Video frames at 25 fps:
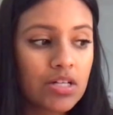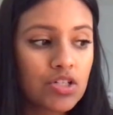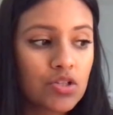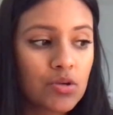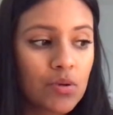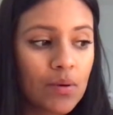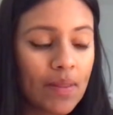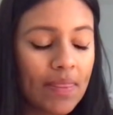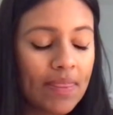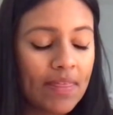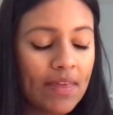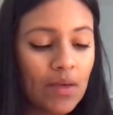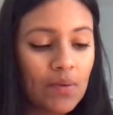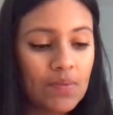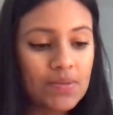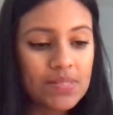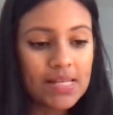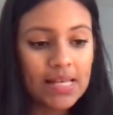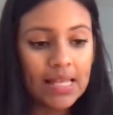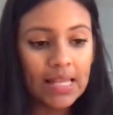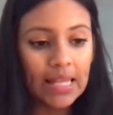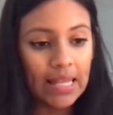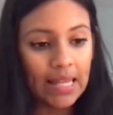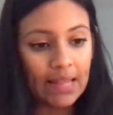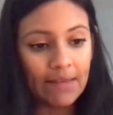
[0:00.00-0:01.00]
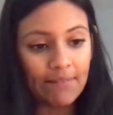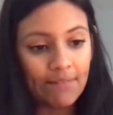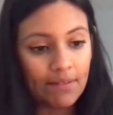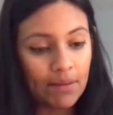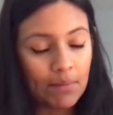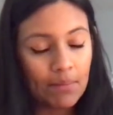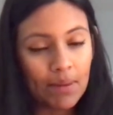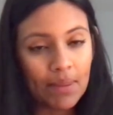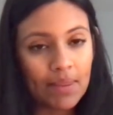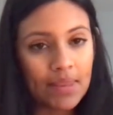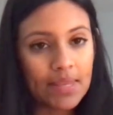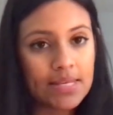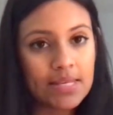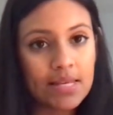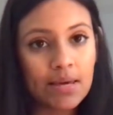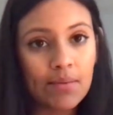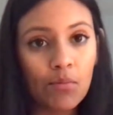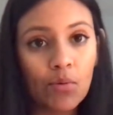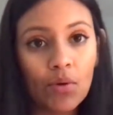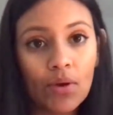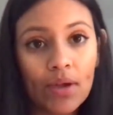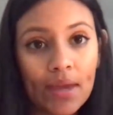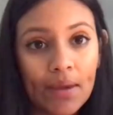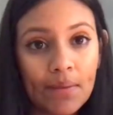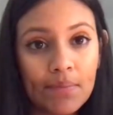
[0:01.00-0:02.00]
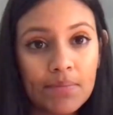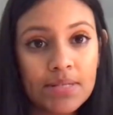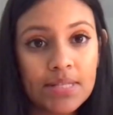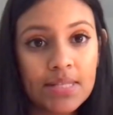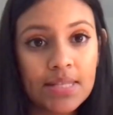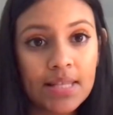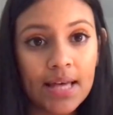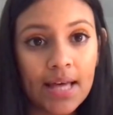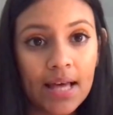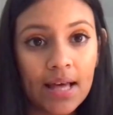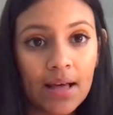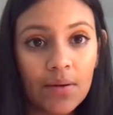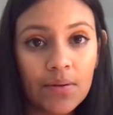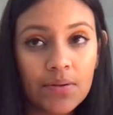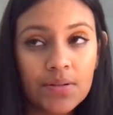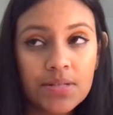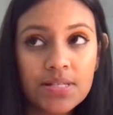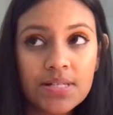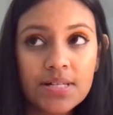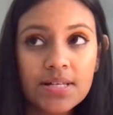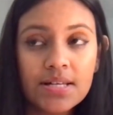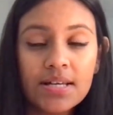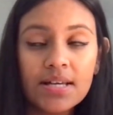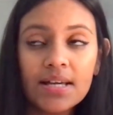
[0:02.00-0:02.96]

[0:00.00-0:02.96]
so I think it was like 11 by the time we came to the house.